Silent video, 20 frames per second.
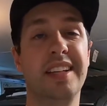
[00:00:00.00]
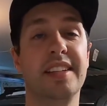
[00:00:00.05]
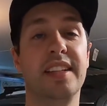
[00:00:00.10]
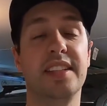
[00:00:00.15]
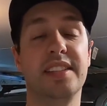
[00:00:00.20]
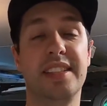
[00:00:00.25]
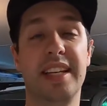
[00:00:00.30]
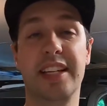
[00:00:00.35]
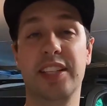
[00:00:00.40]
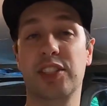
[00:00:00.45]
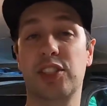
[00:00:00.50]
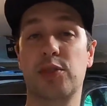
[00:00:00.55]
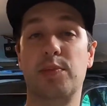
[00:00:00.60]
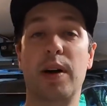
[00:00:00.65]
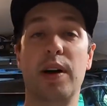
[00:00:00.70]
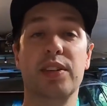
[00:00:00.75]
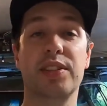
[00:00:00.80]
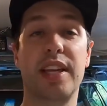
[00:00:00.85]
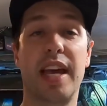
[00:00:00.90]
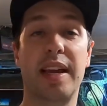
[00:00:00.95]
This thing
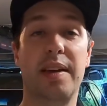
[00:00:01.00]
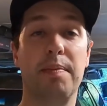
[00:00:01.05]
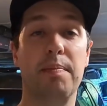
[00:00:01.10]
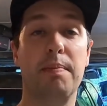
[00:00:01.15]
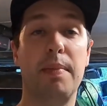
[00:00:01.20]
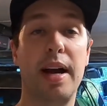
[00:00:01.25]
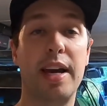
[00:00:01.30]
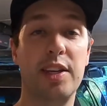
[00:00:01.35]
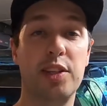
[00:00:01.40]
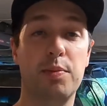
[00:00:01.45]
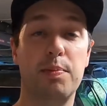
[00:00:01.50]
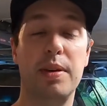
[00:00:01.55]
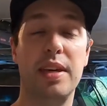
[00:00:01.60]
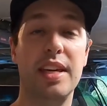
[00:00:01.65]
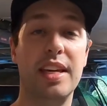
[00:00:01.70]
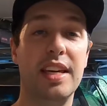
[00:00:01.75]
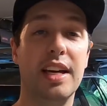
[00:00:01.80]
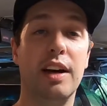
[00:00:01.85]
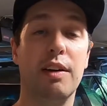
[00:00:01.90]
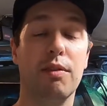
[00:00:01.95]
smells like mice
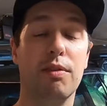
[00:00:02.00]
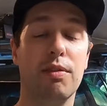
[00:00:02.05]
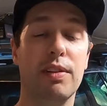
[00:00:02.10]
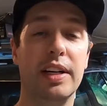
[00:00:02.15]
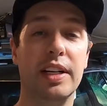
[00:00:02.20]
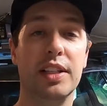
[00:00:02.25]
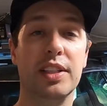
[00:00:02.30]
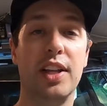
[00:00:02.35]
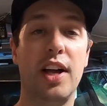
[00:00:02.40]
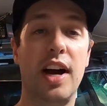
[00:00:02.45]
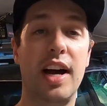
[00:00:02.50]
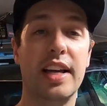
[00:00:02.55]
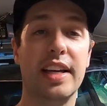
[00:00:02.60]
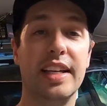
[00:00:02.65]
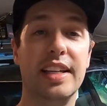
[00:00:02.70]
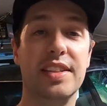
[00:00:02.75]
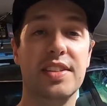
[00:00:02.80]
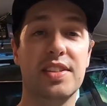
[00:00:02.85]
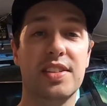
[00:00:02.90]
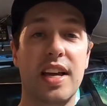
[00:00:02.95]
pee a real lot
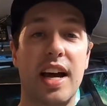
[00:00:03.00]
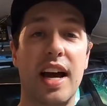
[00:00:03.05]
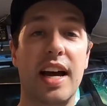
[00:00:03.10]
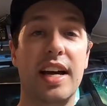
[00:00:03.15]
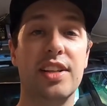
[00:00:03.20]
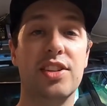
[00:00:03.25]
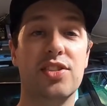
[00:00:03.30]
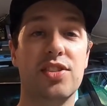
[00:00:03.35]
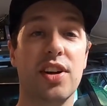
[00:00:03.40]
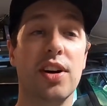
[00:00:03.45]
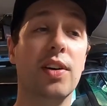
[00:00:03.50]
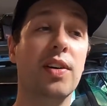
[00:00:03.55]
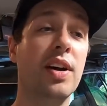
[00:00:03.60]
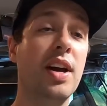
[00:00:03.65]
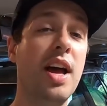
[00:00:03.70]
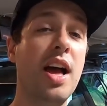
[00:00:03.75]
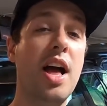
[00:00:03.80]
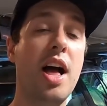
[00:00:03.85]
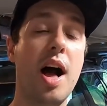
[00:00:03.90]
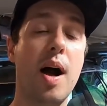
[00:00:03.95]
inside. So
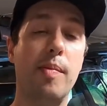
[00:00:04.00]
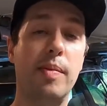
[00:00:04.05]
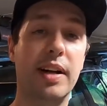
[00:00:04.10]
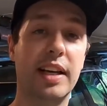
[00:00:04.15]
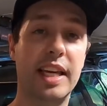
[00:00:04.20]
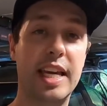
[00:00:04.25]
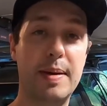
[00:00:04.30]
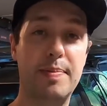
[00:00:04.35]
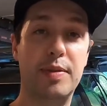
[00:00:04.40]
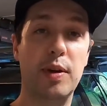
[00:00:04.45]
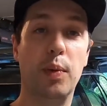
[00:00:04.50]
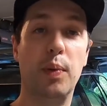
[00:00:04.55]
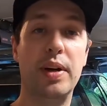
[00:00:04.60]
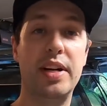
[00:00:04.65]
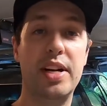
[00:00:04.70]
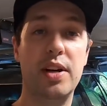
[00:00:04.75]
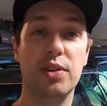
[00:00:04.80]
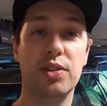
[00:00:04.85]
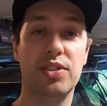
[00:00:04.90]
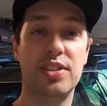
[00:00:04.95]
I'm going to keep the
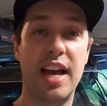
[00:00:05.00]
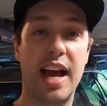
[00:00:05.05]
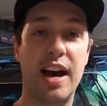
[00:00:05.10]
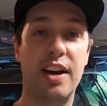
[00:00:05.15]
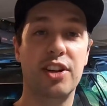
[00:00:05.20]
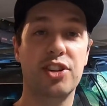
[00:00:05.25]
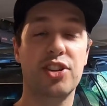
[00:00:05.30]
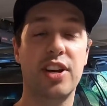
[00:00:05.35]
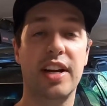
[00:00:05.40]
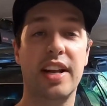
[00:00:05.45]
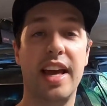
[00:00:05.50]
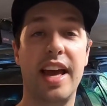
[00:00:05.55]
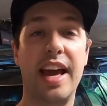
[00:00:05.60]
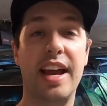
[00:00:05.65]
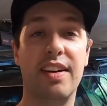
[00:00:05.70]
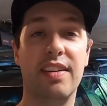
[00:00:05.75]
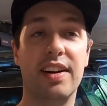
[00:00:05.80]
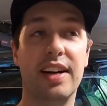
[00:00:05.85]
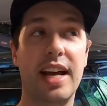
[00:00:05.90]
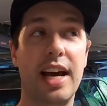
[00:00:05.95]
windows down and try to
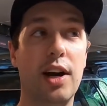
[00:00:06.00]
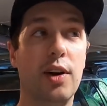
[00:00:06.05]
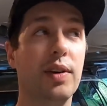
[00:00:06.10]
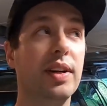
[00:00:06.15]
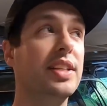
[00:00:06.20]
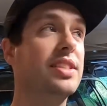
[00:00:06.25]
air it out.